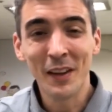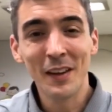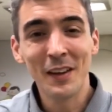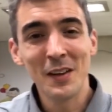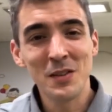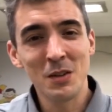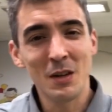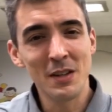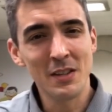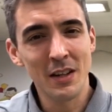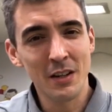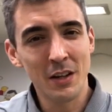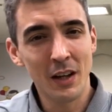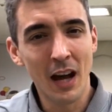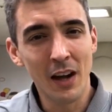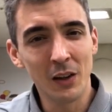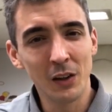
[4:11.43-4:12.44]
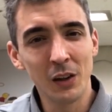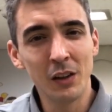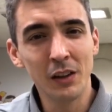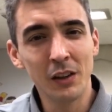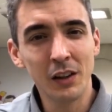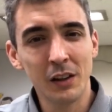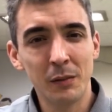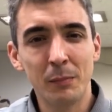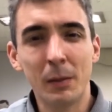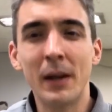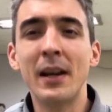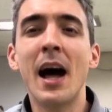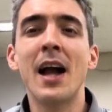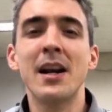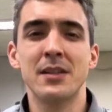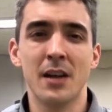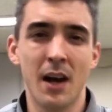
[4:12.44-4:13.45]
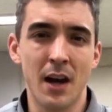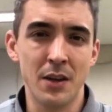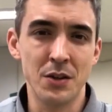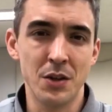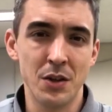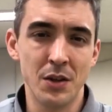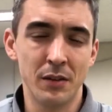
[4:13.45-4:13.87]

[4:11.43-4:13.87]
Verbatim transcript: So I said, you gotta look, but not touch.